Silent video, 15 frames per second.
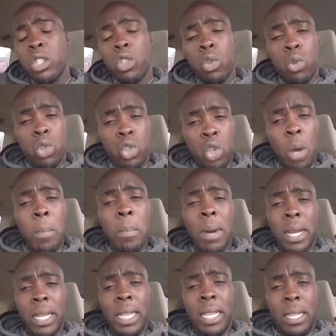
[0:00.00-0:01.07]

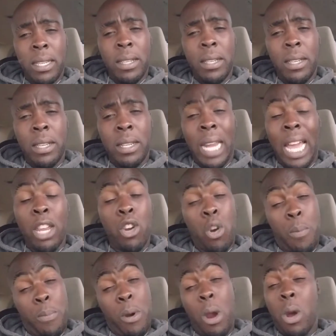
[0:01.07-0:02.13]
somebody that you're
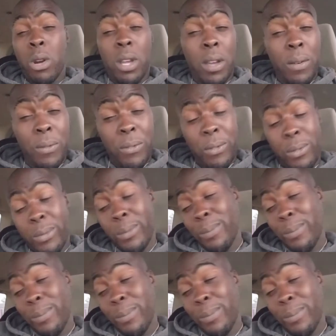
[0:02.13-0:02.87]
proud of,